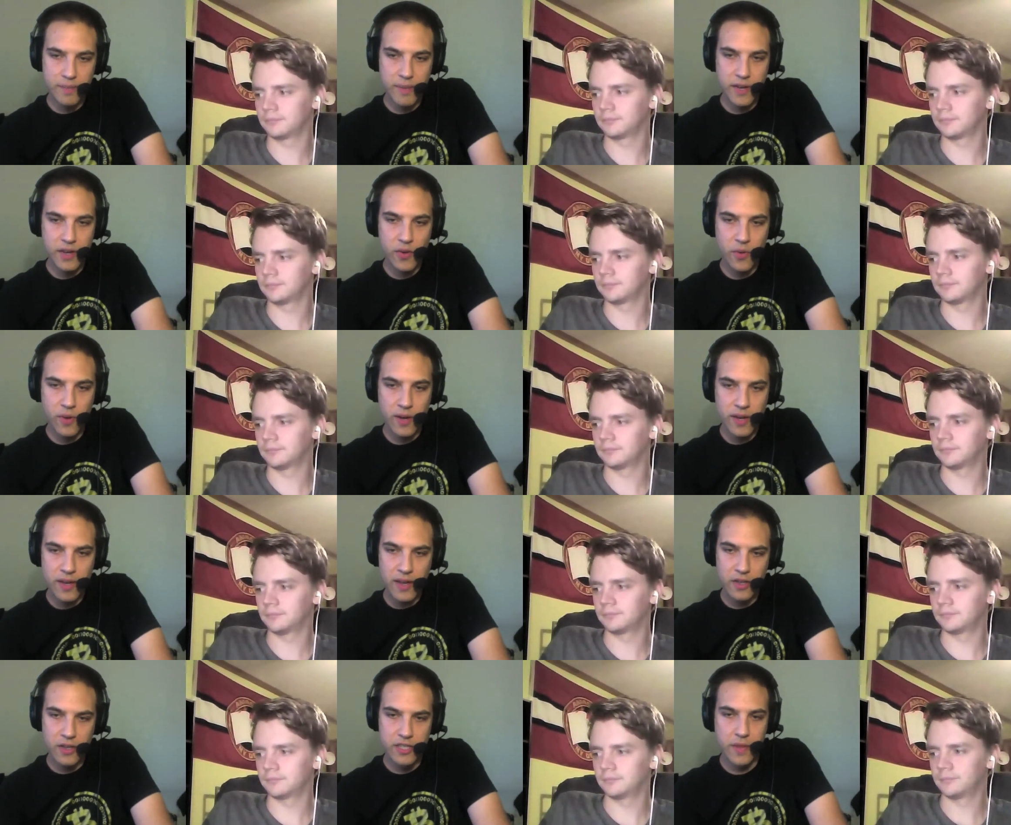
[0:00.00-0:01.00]
Speaker 1: Bitcoin?
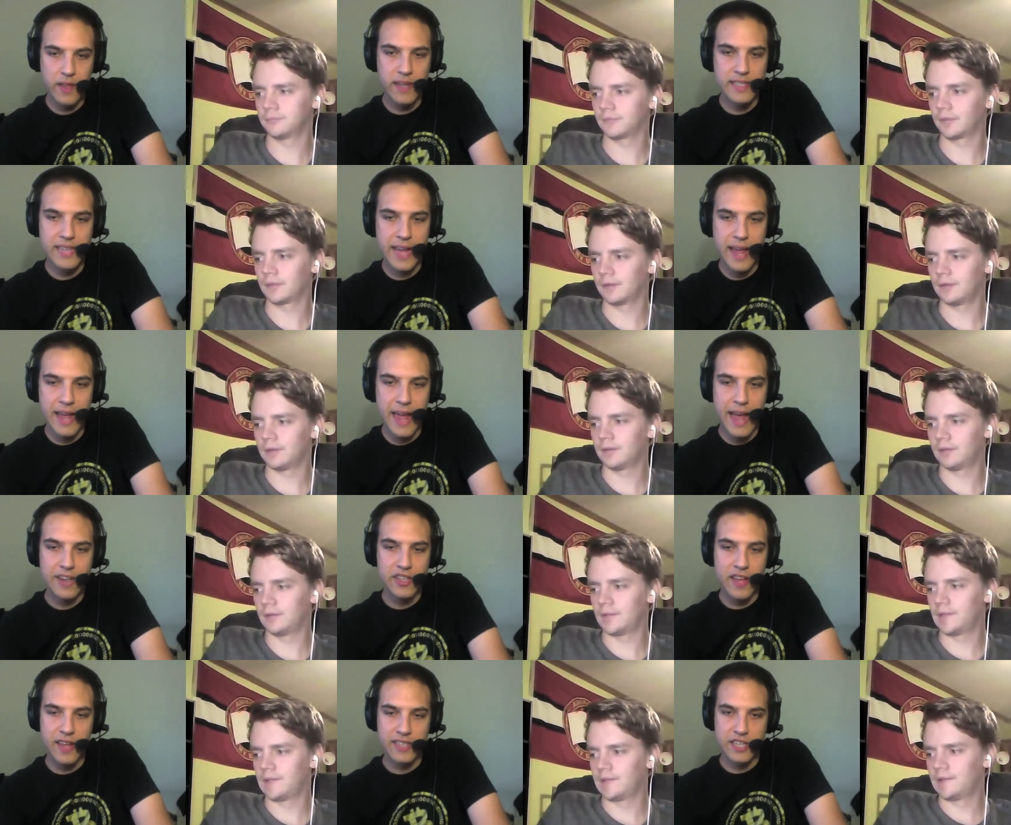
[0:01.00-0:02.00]
Do you think it actually
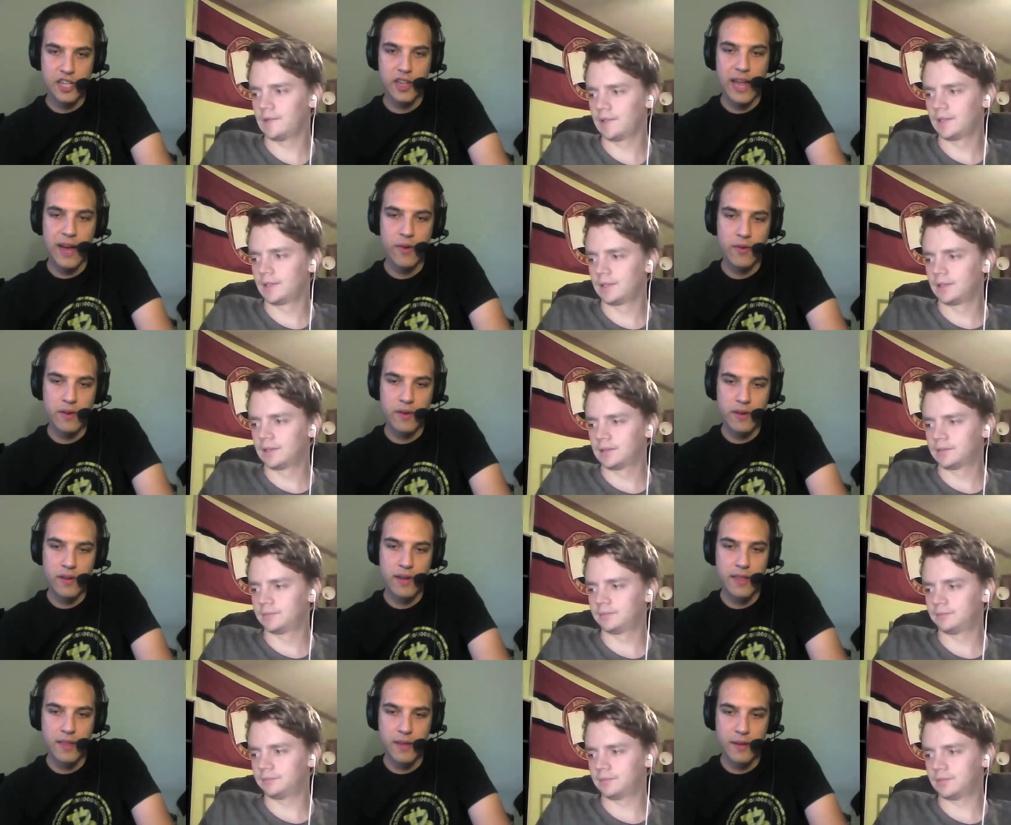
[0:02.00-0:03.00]
has clout in
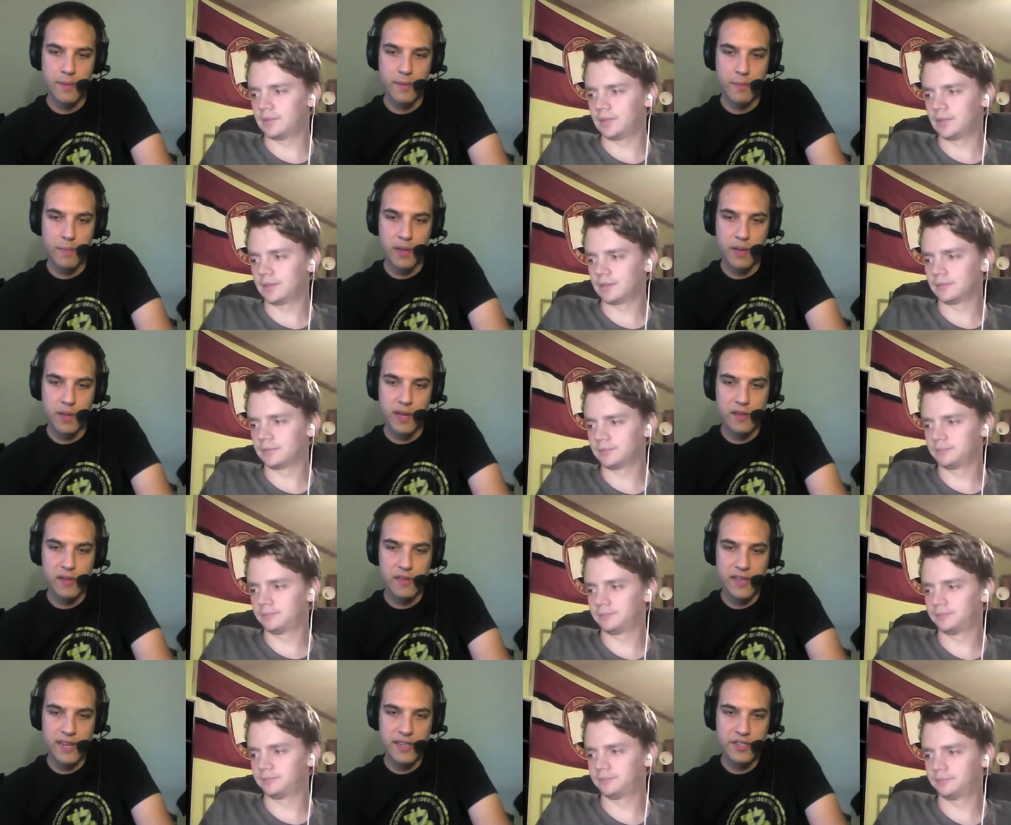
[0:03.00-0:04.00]
the political um,
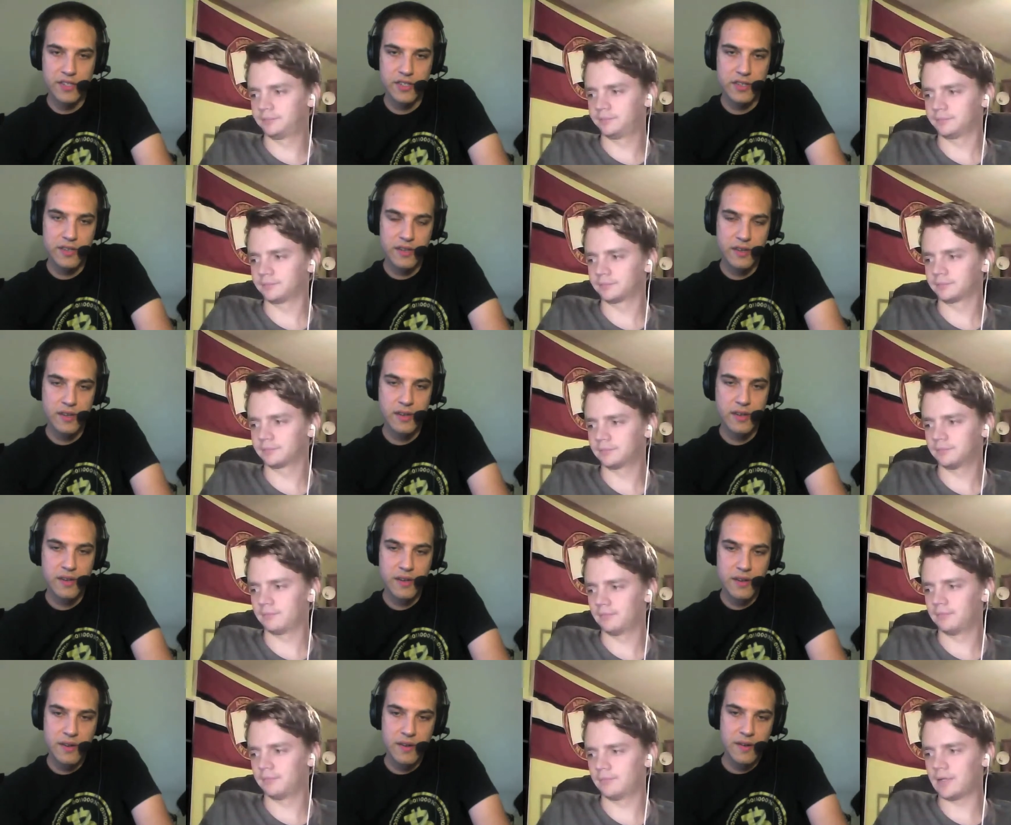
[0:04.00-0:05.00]
stage?
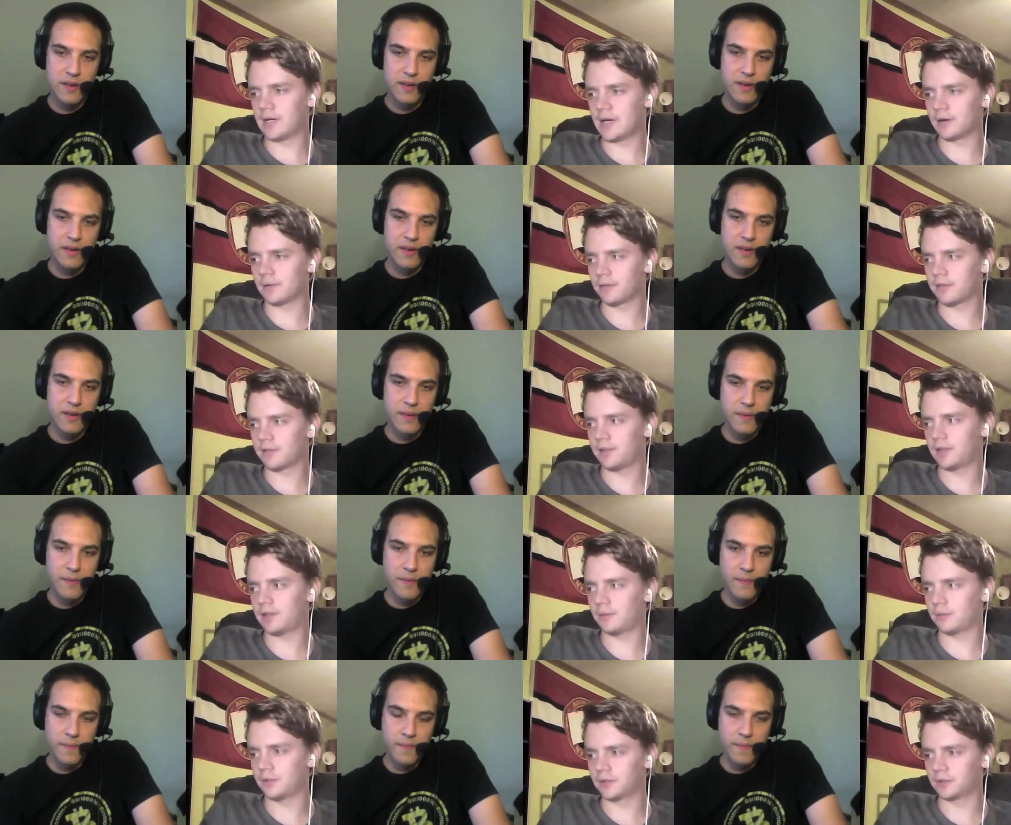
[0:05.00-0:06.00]
Speaker 2: I don't think it
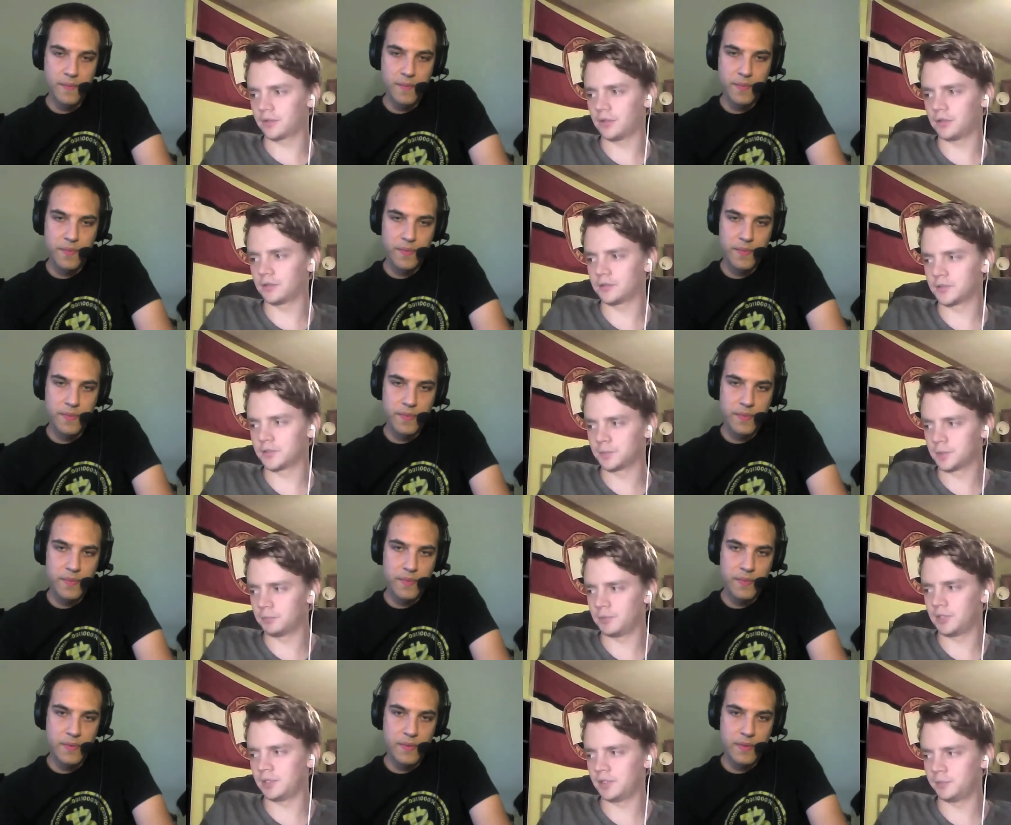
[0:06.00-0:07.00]
would encourage them to
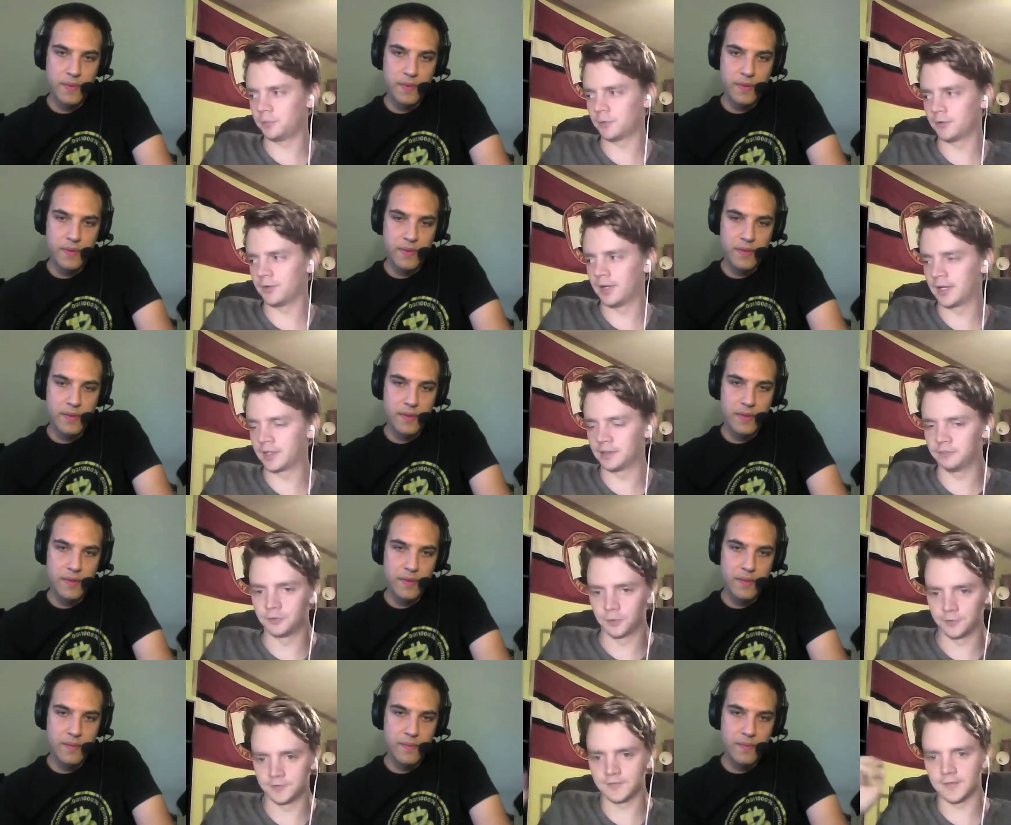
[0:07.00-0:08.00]
be any more negative
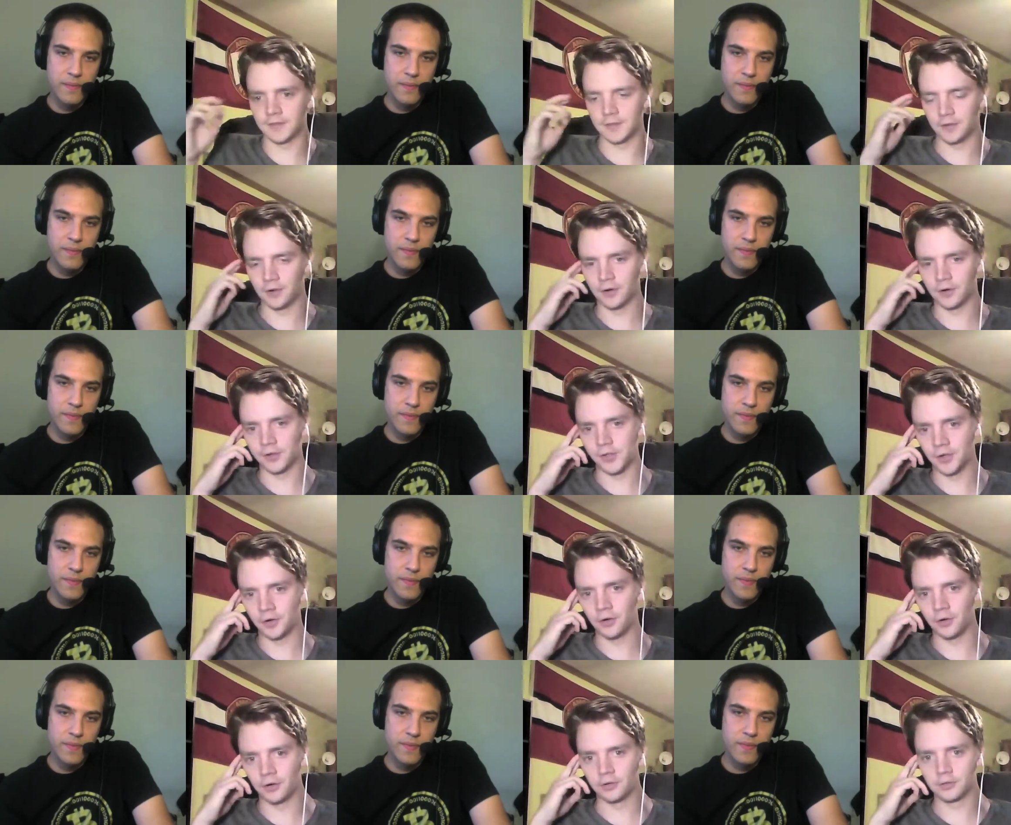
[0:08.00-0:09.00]
towards it than they already
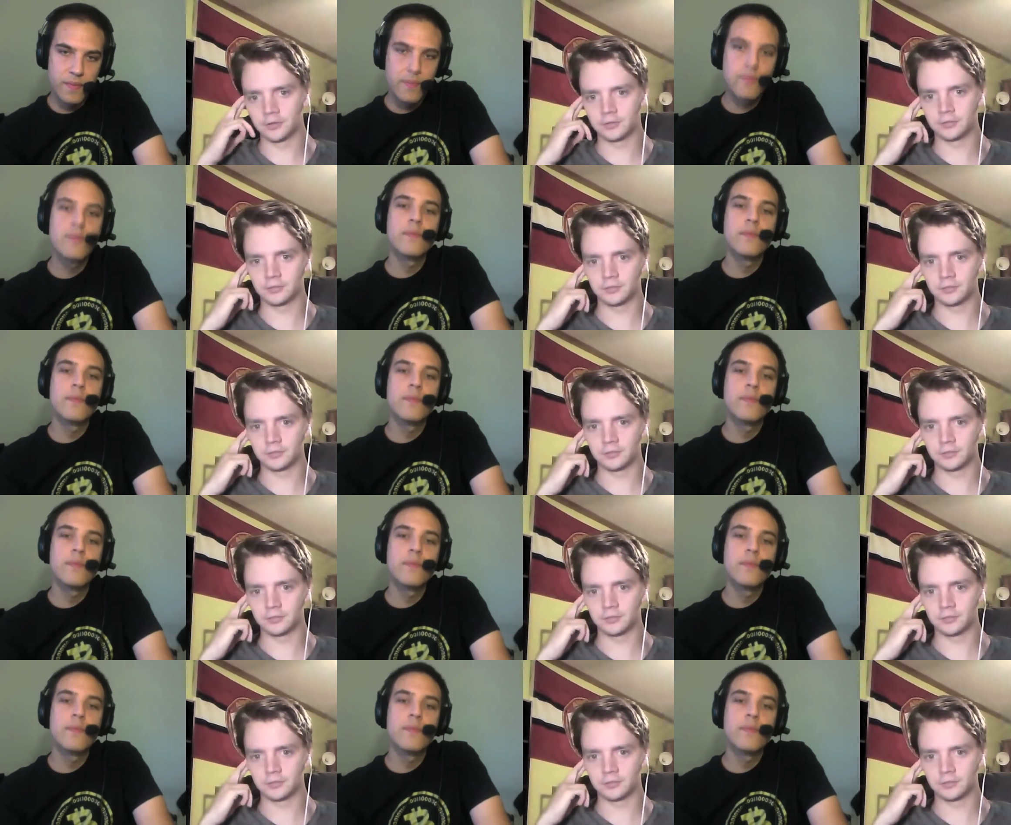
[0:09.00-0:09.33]
are,